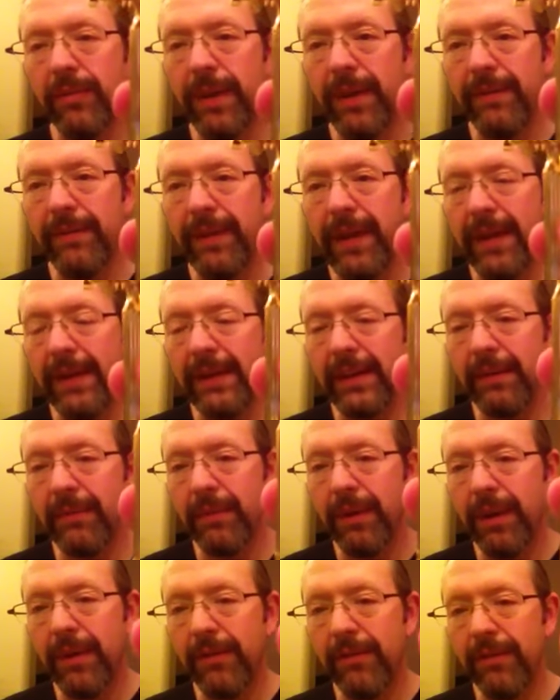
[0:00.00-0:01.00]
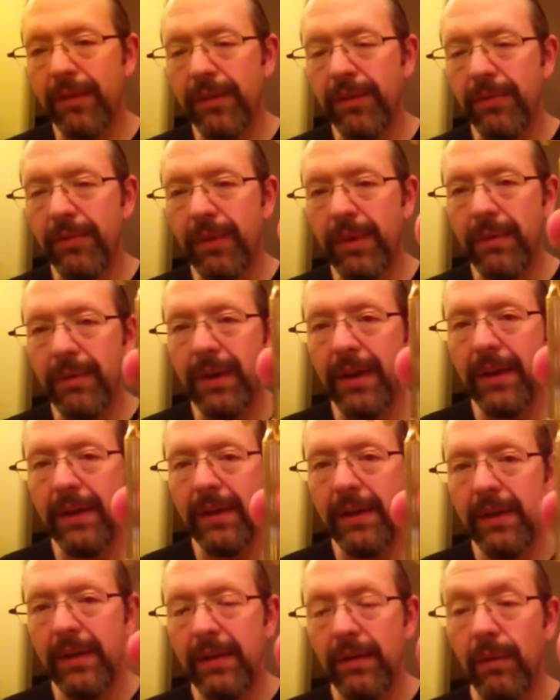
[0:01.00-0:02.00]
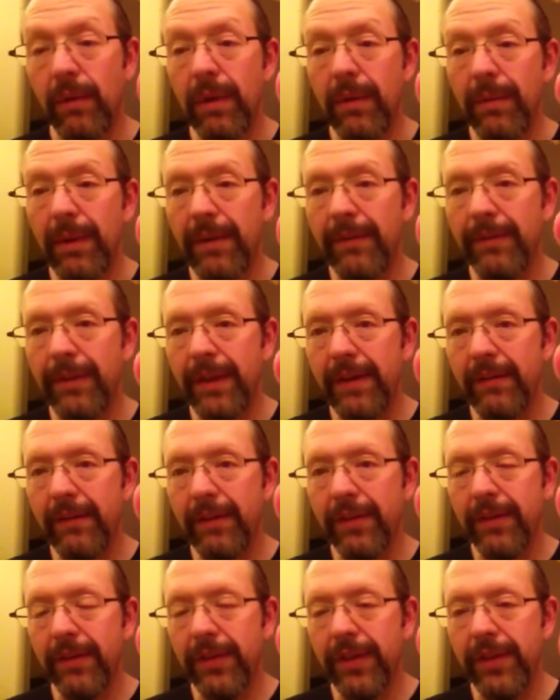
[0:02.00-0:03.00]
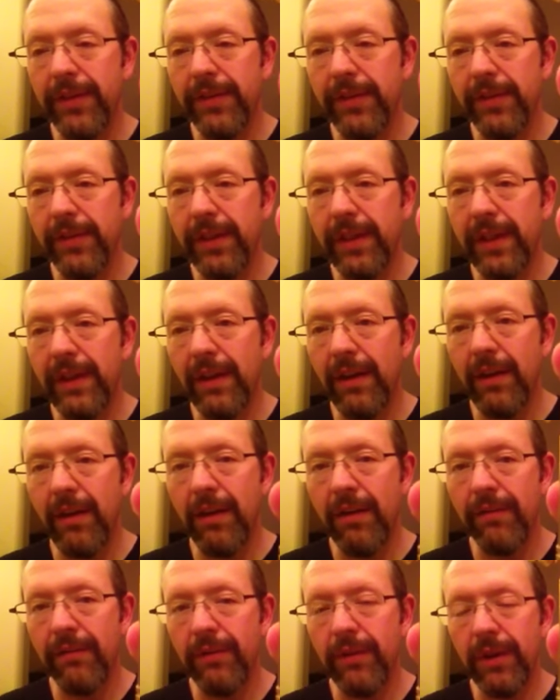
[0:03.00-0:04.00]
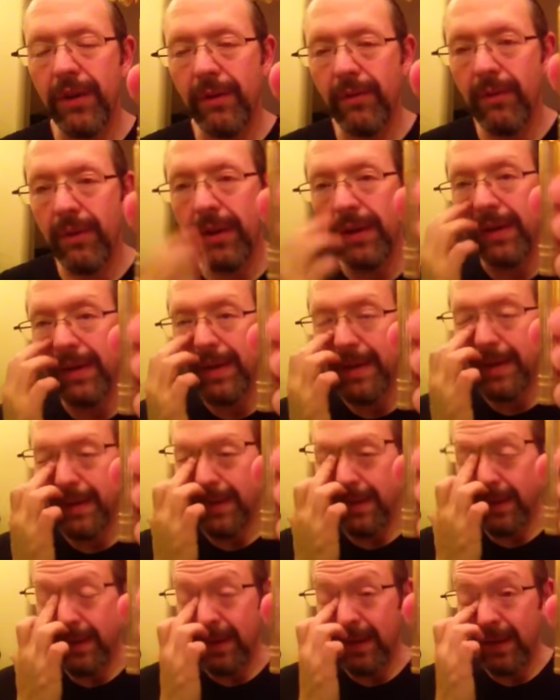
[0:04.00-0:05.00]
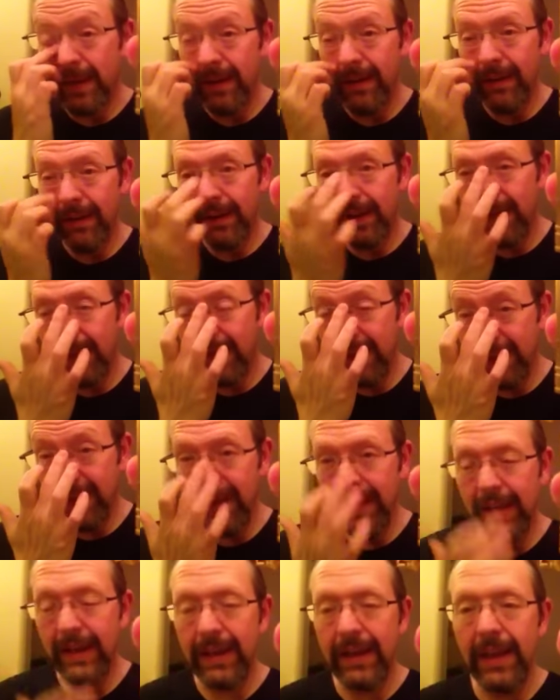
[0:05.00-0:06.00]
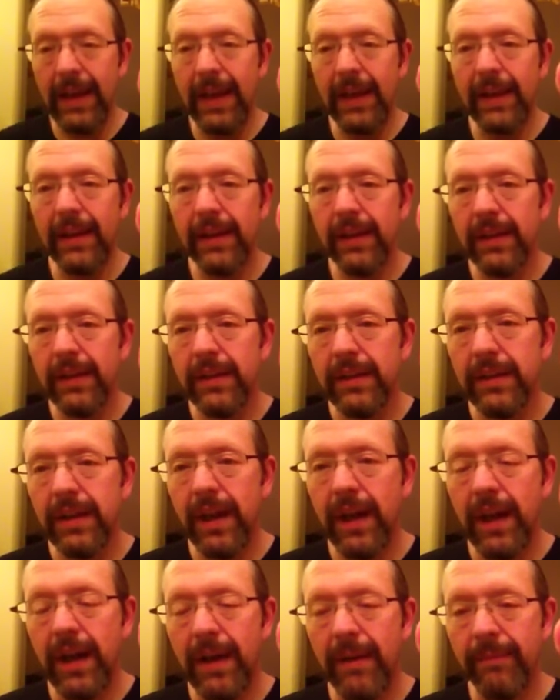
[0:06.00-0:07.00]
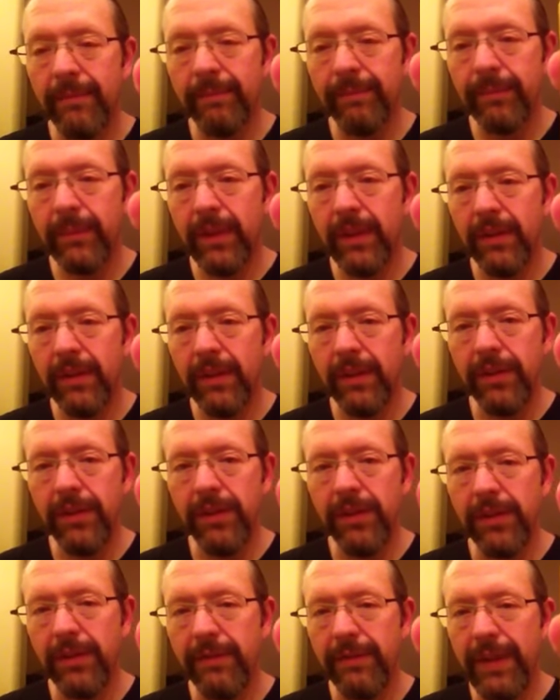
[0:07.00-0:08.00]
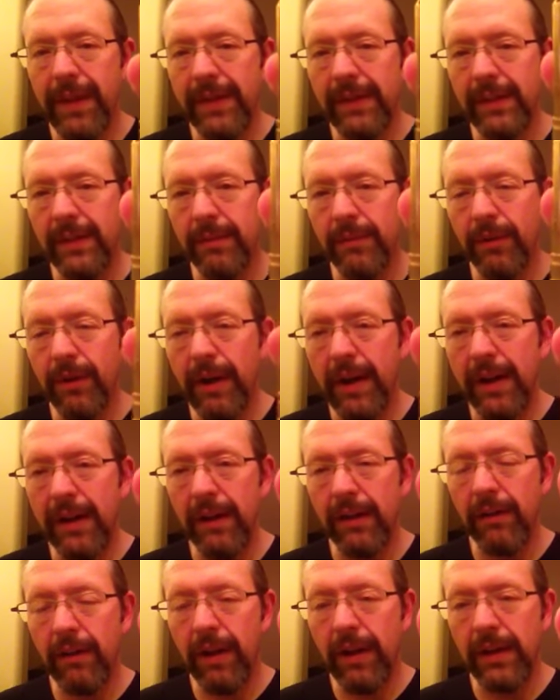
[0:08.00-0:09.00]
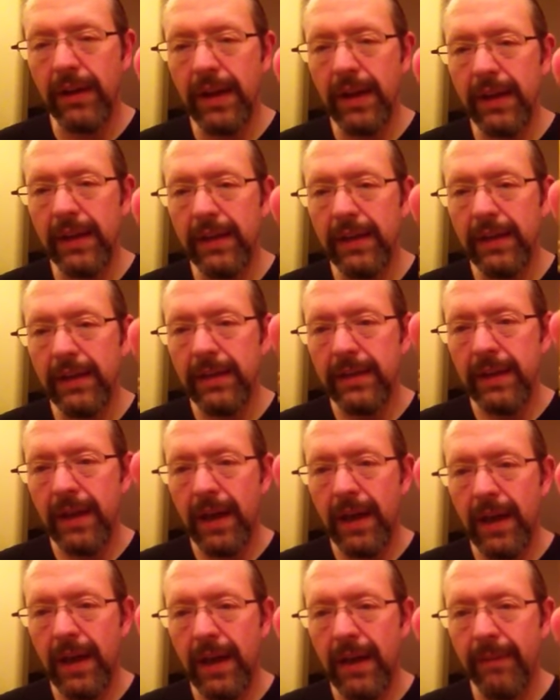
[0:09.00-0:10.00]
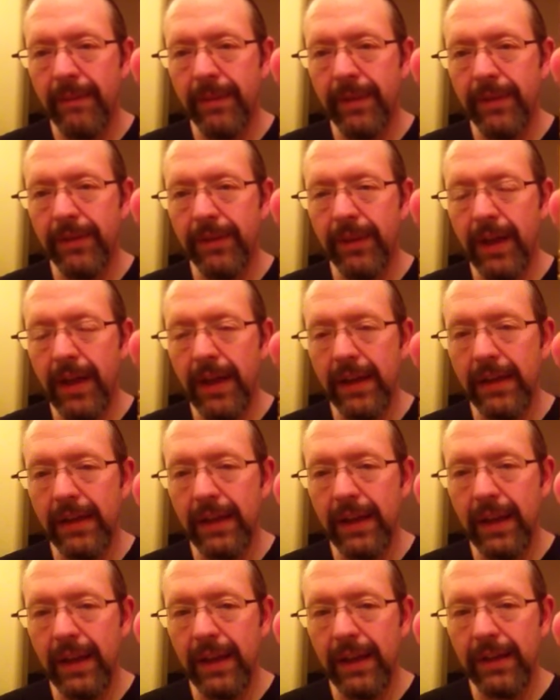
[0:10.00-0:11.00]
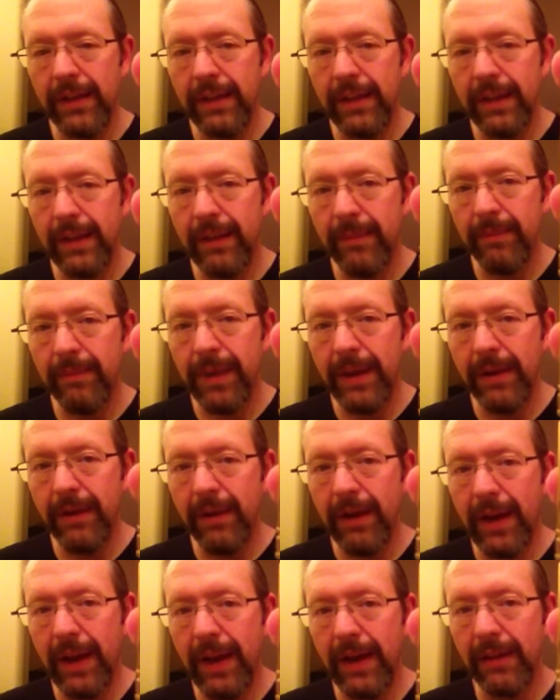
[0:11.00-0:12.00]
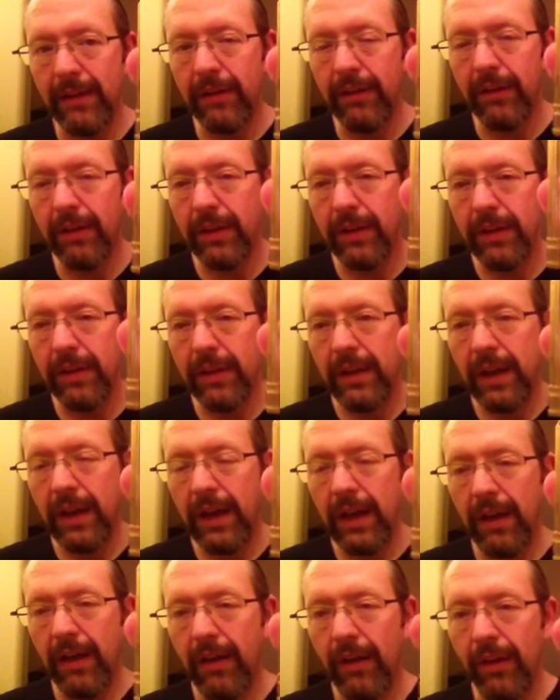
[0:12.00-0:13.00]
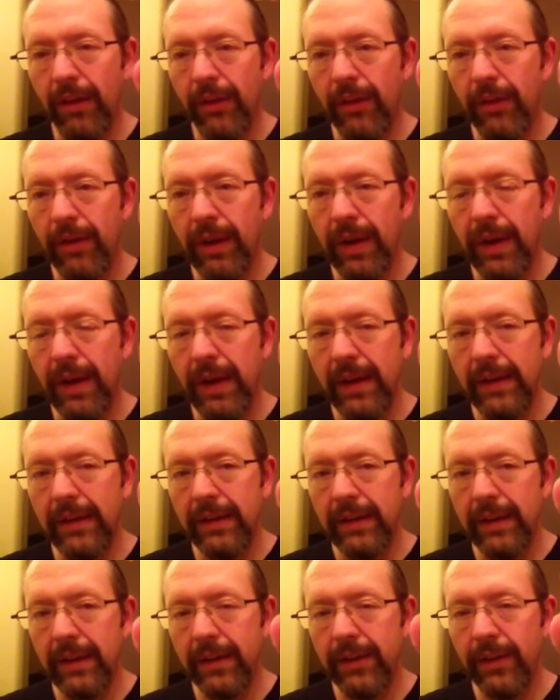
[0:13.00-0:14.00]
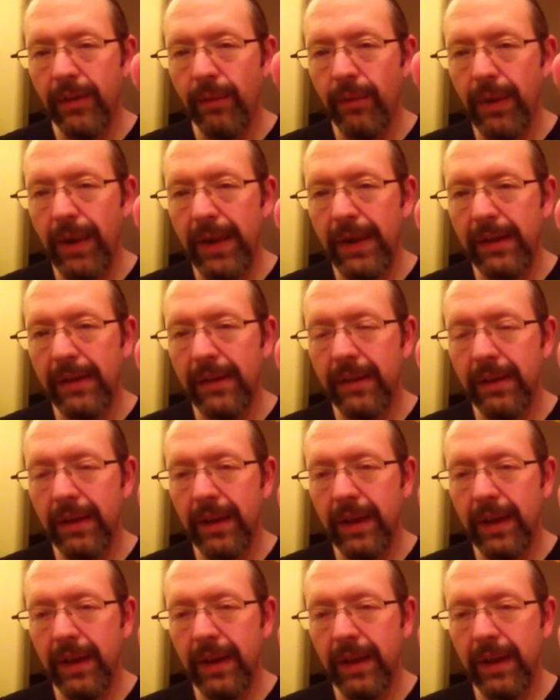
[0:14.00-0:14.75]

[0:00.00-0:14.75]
my fat tip razor. This is one of my favorites. This and the R41 are kind of neck and neck. This is the fat tip grande. It's got the bigger handle, although the weight